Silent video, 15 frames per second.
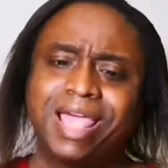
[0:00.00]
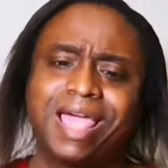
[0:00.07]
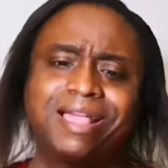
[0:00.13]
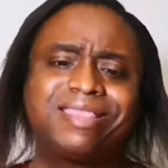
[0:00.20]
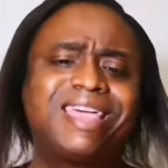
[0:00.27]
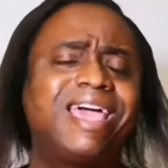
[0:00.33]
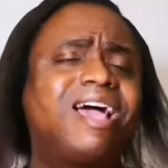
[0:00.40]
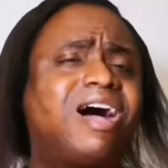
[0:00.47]

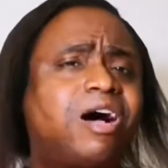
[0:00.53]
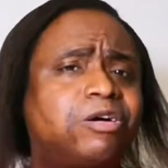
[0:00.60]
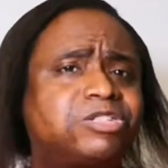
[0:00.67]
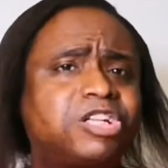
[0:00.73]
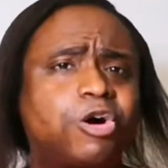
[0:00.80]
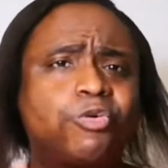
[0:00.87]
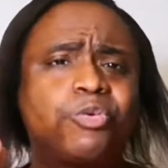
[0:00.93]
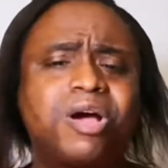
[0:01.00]
And they
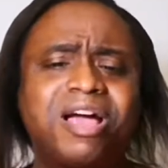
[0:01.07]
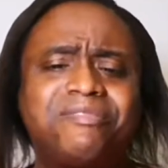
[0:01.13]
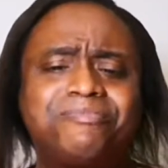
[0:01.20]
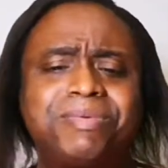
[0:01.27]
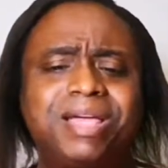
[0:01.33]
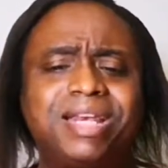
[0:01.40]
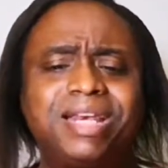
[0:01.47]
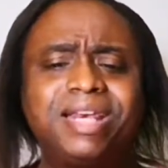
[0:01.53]
also
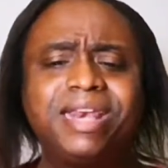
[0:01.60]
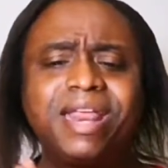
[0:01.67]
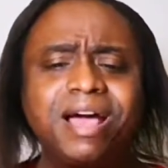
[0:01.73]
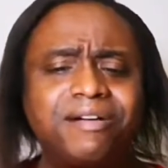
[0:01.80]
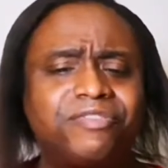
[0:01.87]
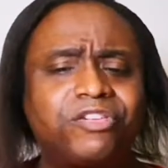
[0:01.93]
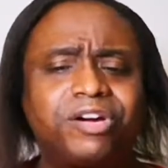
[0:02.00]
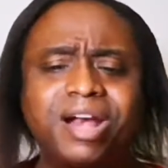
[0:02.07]
have been
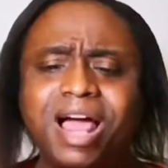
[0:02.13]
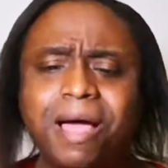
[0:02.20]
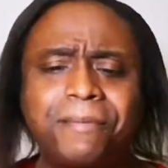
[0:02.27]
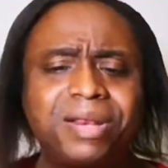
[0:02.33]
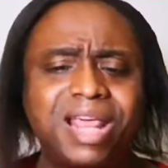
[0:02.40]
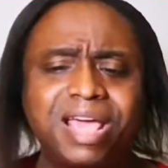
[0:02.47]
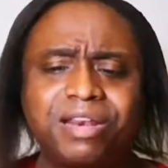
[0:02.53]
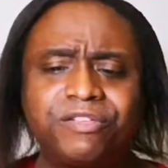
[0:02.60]
never
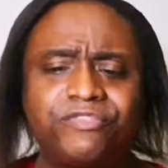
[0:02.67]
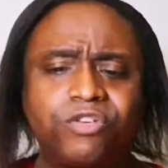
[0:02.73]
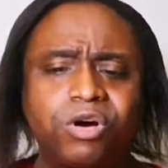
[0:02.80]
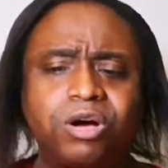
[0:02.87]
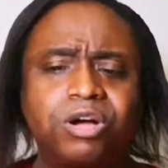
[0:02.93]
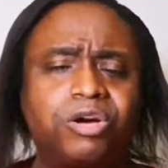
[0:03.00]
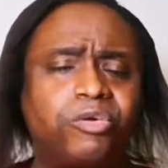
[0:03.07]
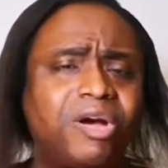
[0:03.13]
nominated
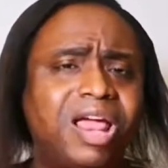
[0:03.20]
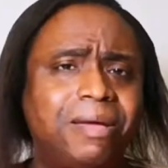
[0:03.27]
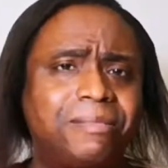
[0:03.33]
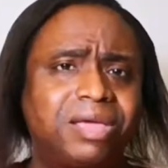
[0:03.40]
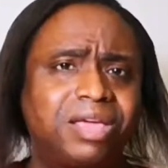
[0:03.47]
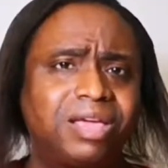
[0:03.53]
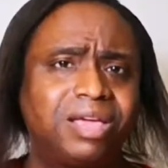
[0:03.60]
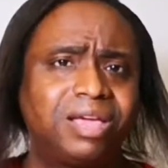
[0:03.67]
for a
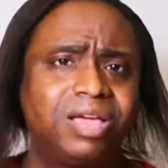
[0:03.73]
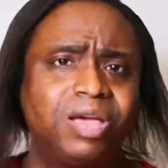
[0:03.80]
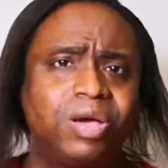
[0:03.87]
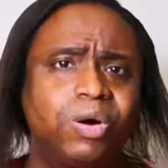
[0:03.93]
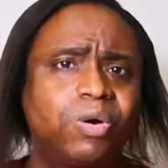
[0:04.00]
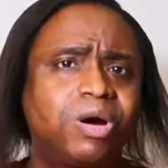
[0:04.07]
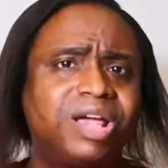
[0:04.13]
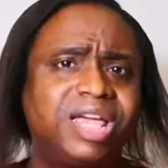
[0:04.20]
Grammy
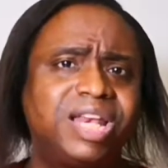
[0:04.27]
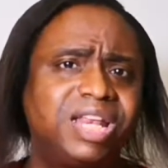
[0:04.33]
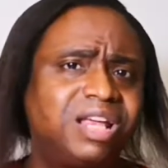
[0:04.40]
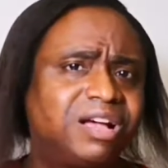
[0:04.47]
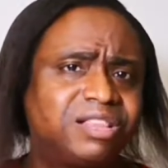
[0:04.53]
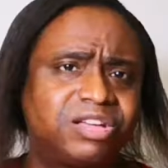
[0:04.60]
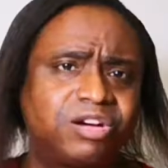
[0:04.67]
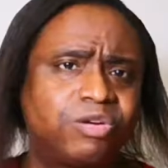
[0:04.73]
or
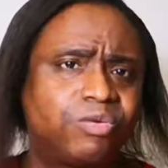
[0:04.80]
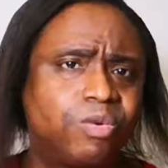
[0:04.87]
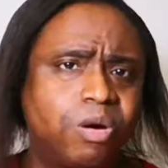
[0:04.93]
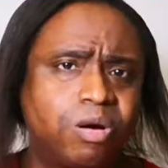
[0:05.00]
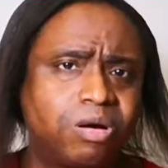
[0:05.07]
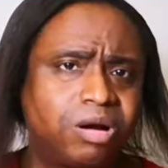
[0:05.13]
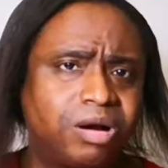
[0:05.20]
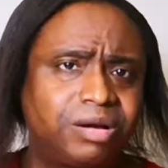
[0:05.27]
any other
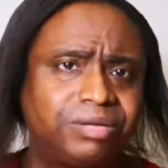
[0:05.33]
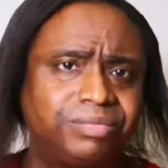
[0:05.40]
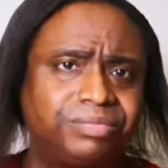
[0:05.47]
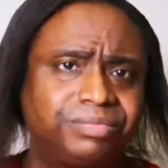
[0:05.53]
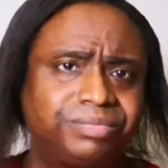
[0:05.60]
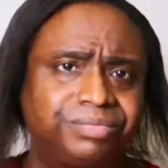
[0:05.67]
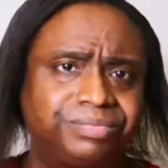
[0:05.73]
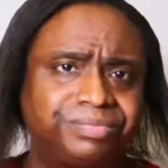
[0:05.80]
award.
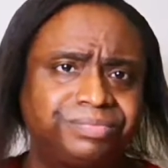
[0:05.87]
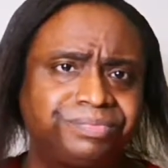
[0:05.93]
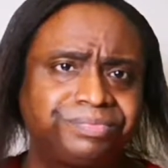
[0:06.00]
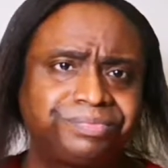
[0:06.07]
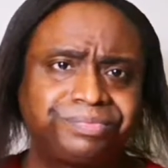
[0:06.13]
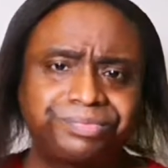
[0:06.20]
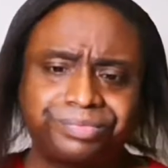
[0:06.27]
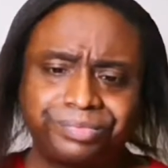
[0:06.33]

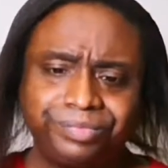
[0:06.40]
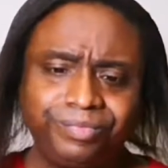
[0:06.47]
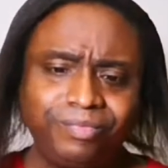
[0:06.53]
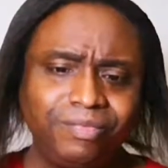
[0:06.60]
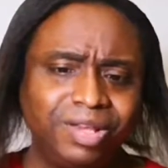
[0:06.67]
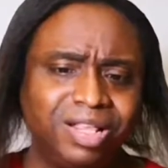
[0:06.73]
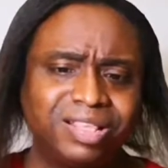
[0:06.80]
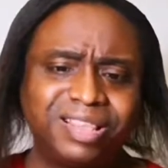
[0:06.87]

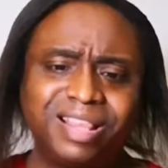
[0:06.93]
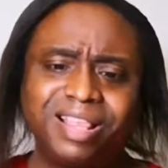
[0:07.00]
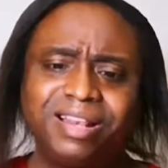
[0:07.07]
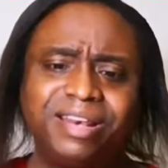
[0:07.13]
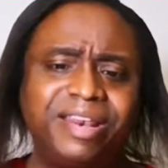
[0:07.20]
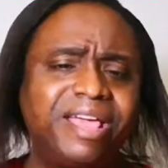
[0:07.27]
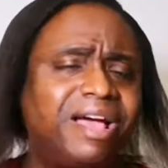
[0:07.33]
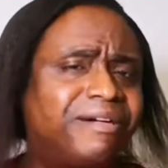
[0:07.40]

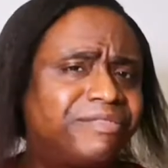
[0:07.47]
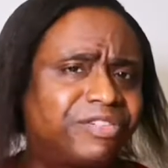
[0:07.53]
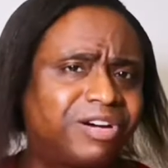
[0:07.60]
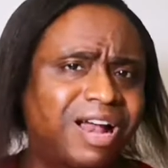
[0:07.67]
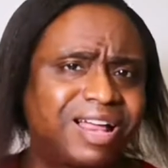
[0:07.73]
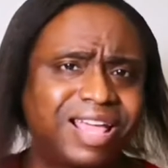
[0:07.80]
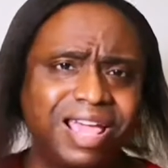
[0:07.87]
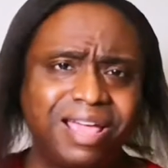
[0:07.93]
Never.